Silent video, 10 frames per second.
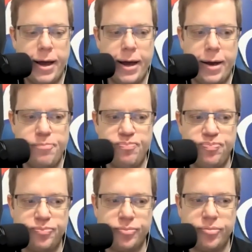
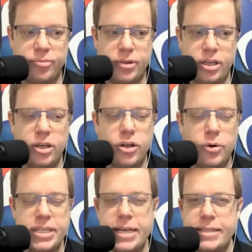You
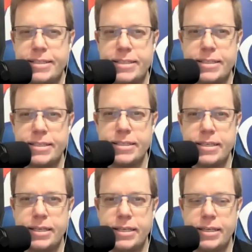know, it's
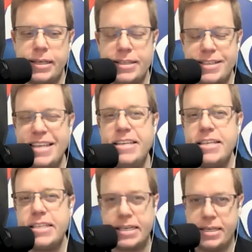
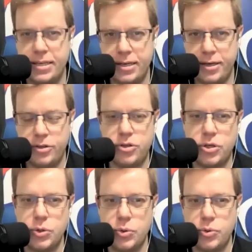easy
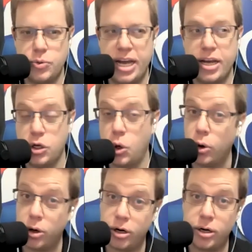to
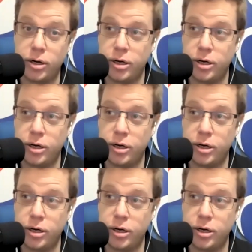ignore